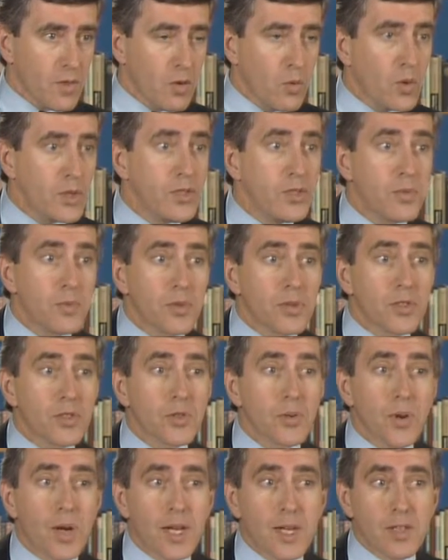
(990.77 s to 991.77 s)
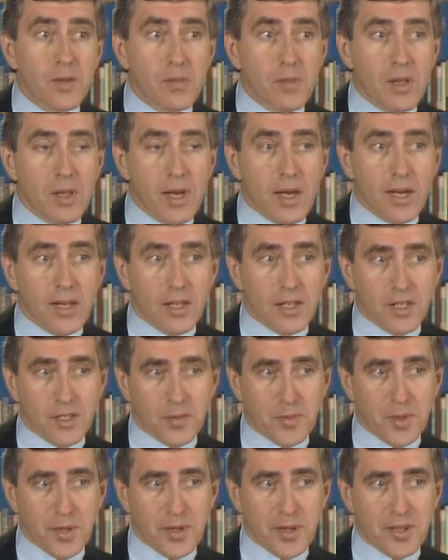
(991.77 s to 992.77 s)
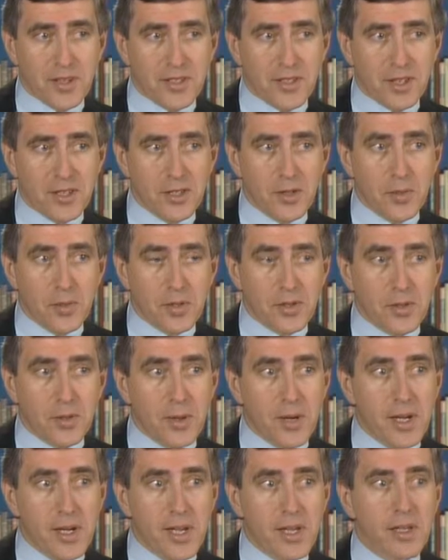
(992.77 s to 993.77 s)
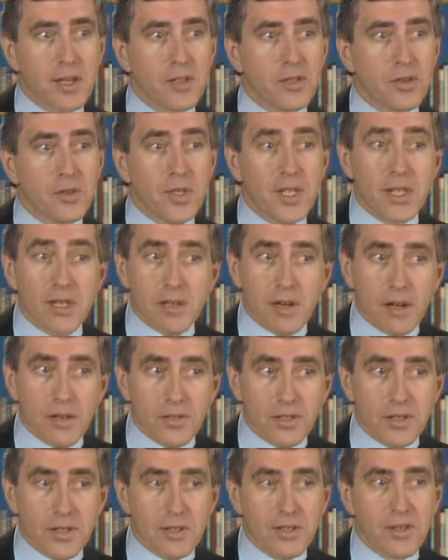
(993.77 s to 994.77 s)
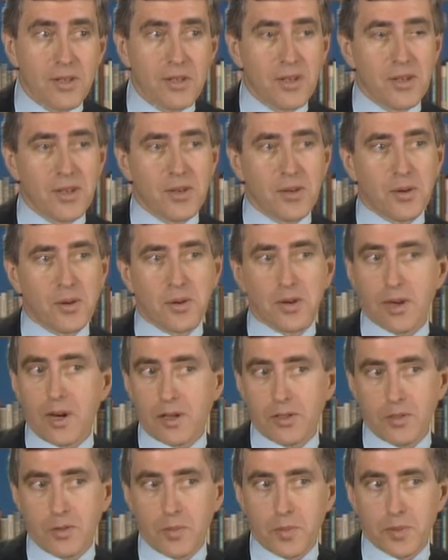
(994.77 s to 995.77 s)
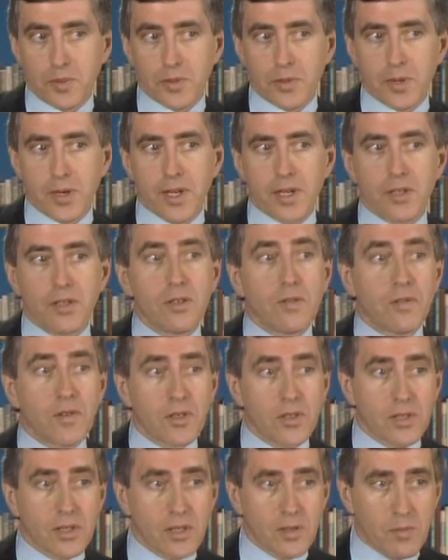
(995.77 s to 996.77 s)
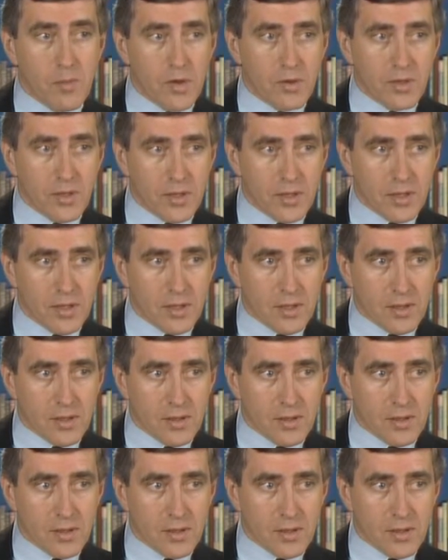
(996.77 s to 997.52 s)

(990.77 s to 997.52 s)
When you portray the black experience, are you portraying a unique culture or are you portraying universal emotions?